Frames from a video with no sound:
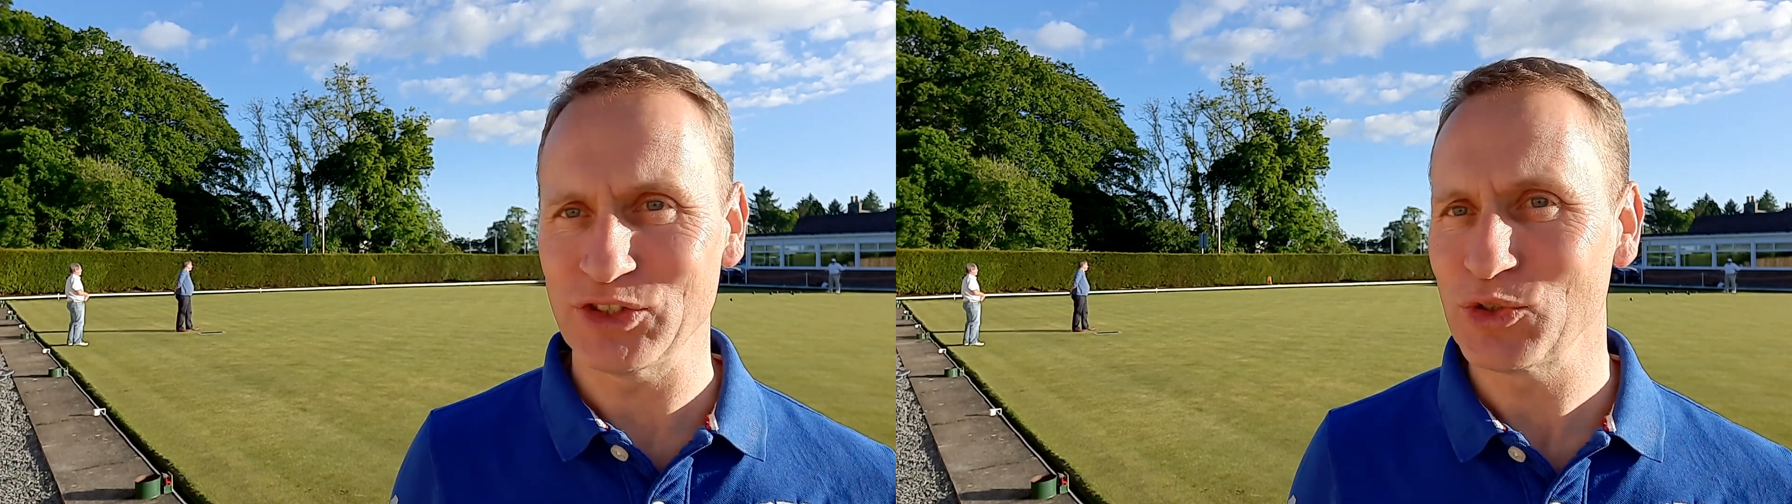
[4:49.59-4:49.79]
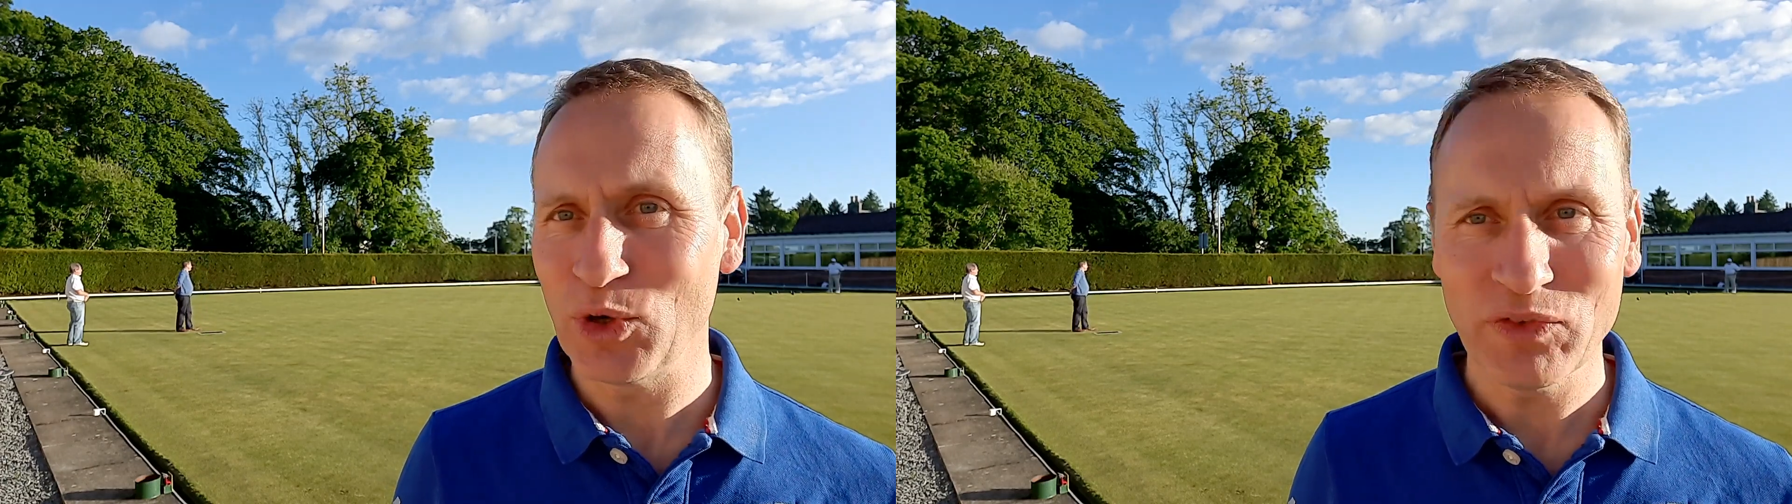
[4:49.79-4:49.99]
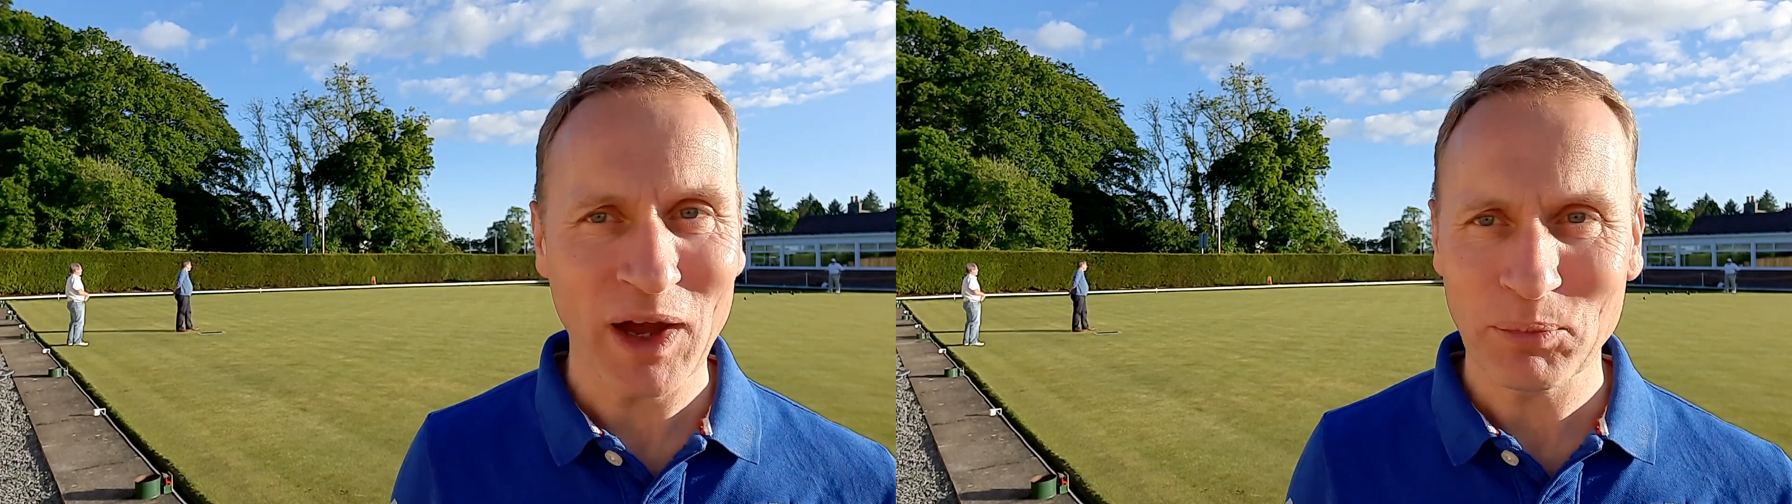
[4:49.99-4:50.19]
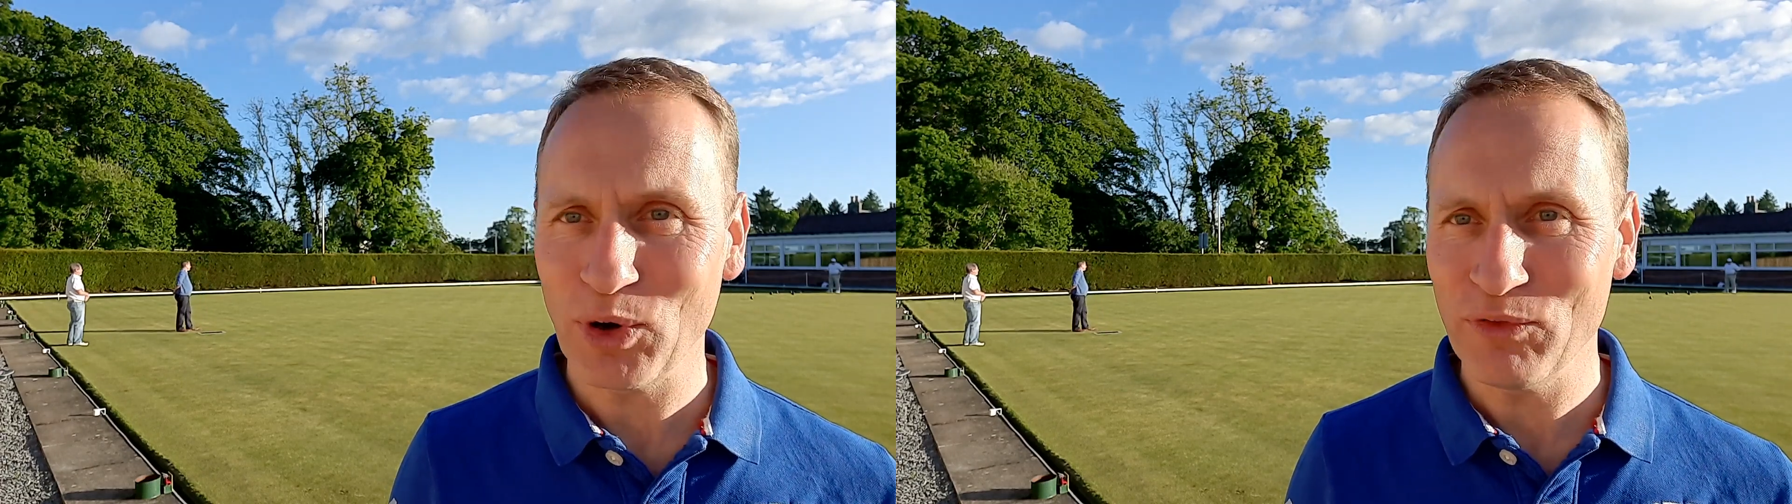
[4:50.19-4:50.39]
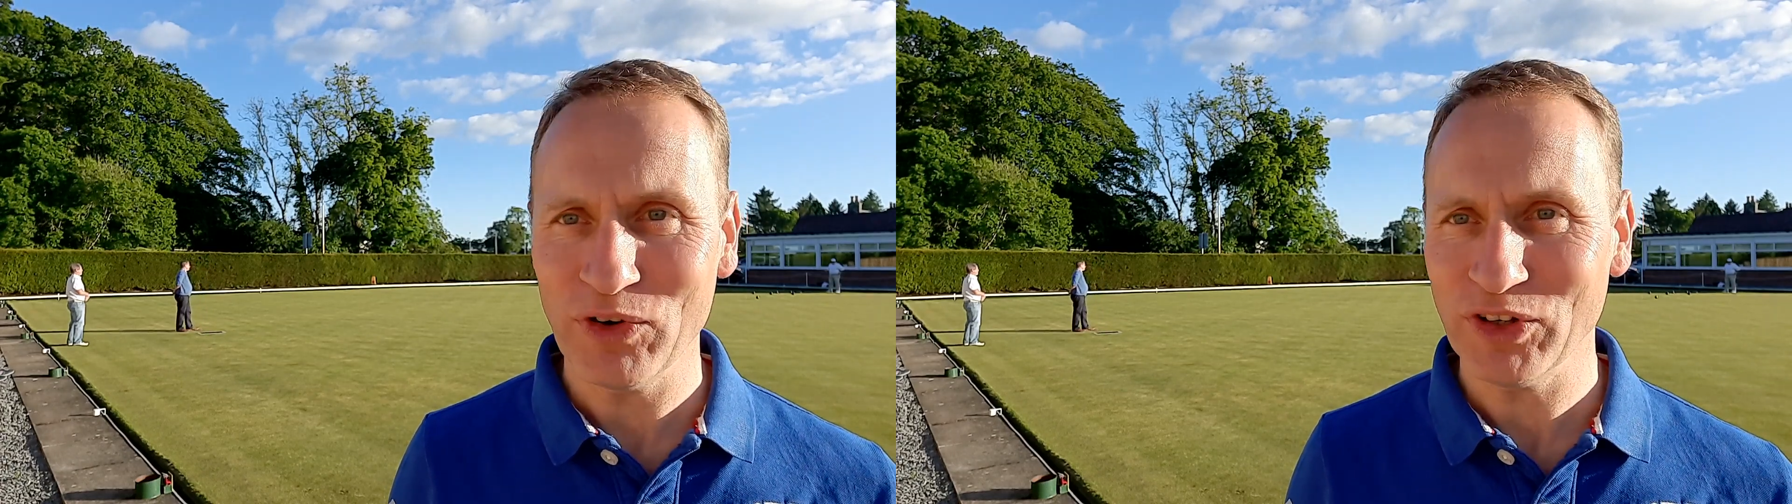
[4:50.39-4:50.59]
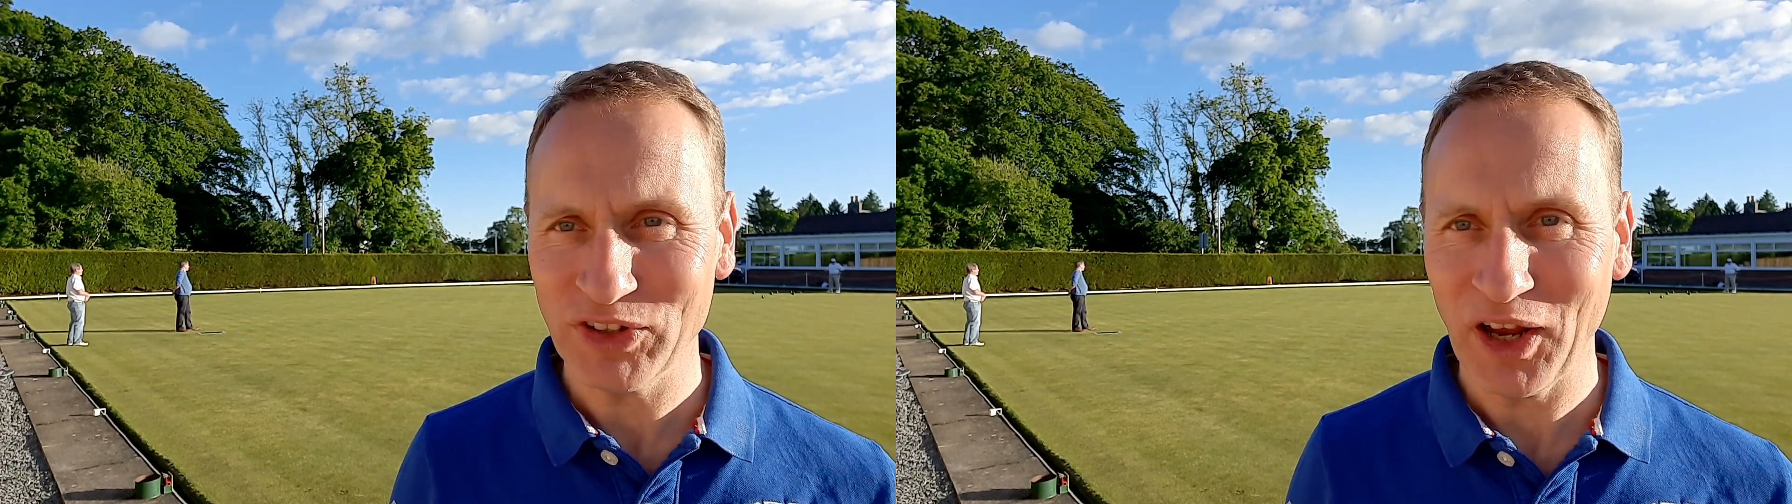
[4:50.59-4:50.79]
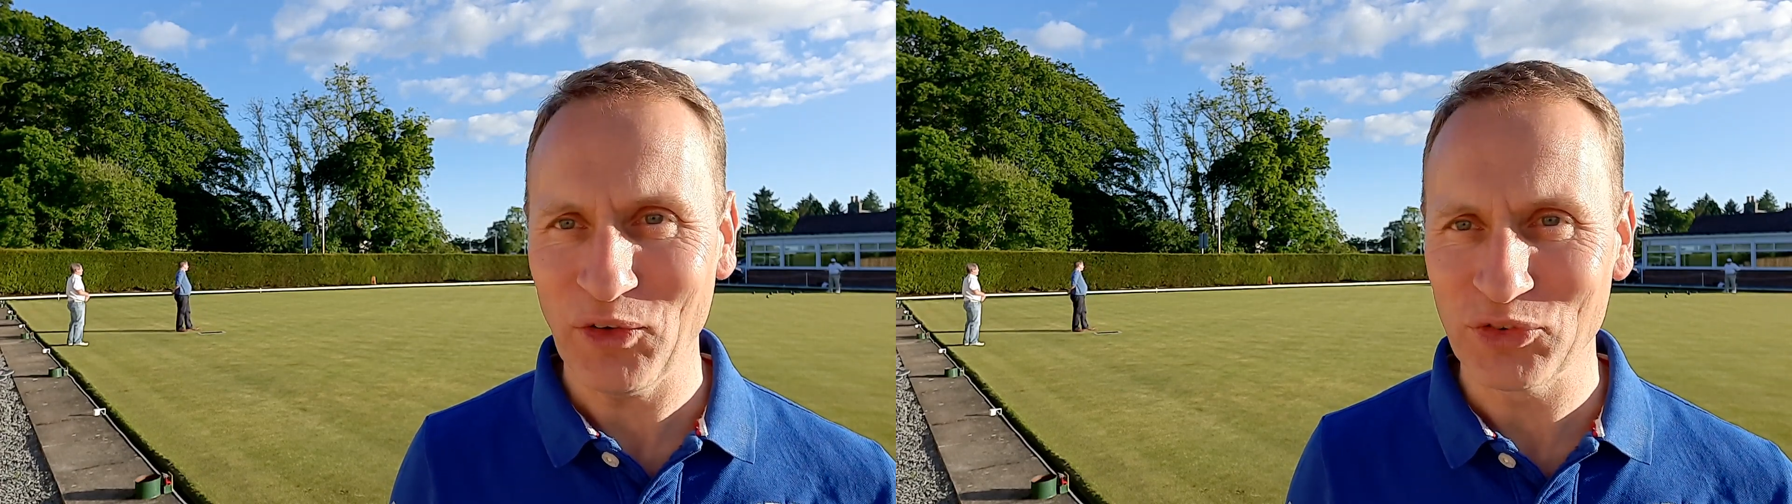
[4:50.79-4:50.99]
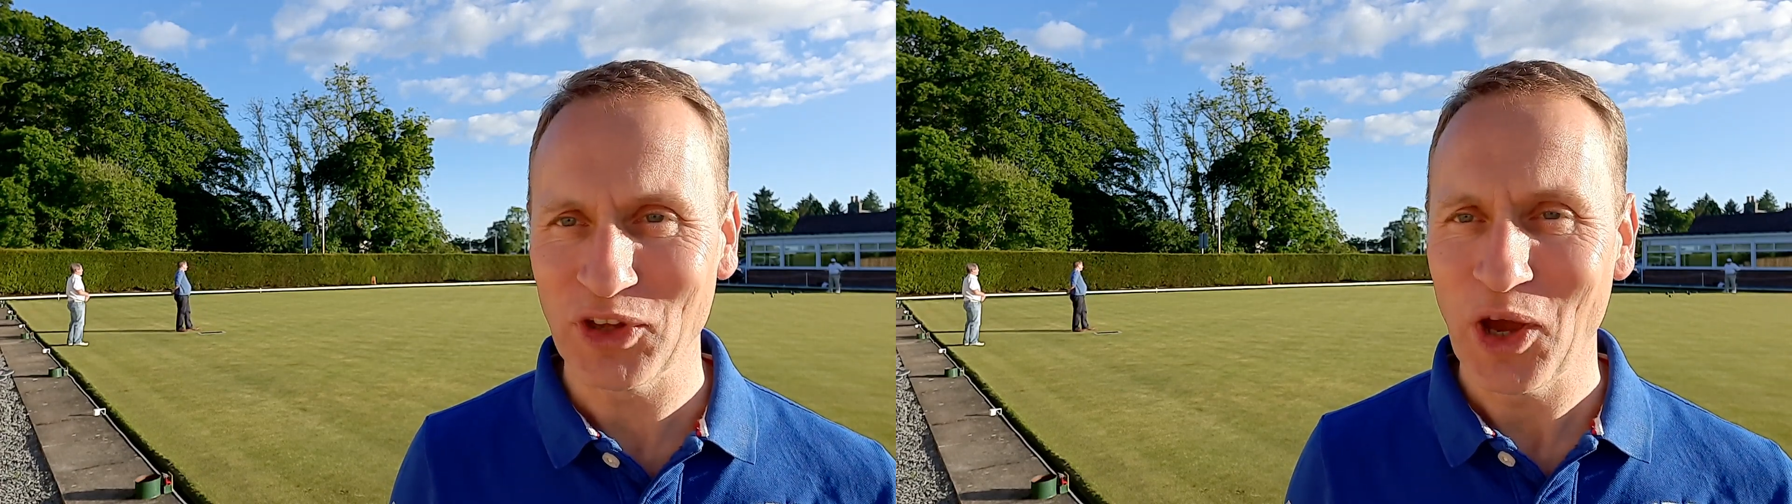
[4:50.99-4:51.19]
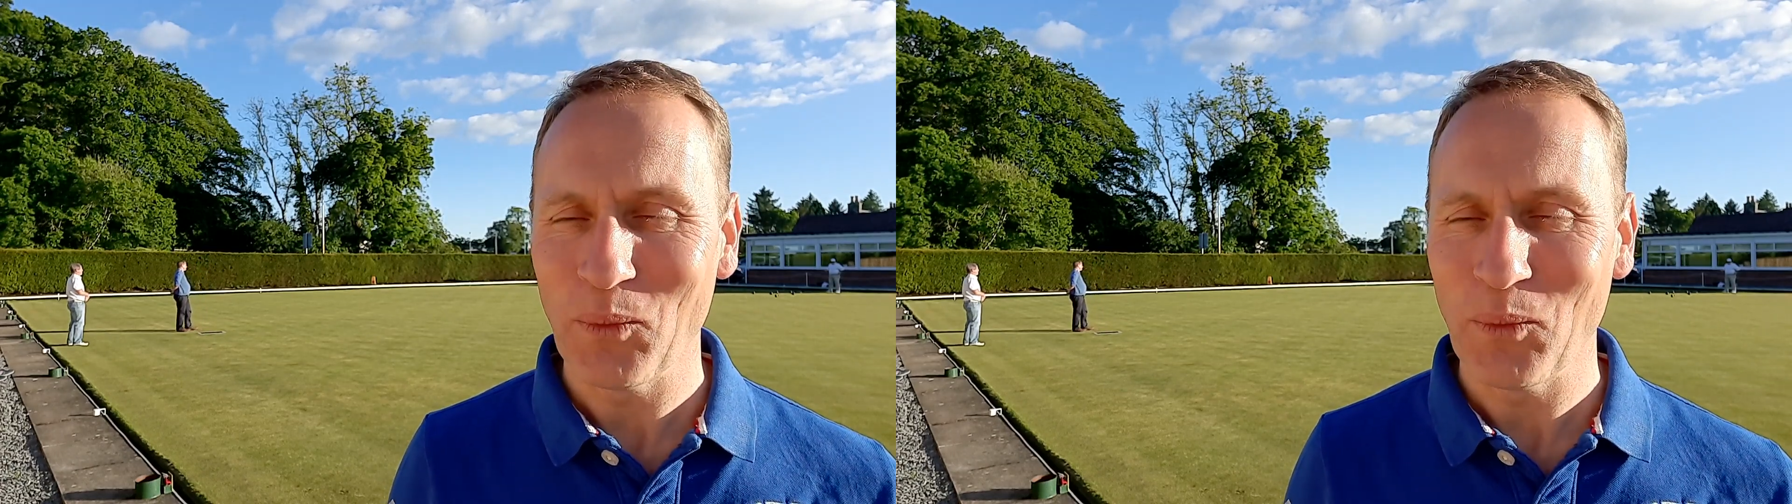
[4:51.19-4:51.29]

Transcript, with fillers: solve that problem for ourselves.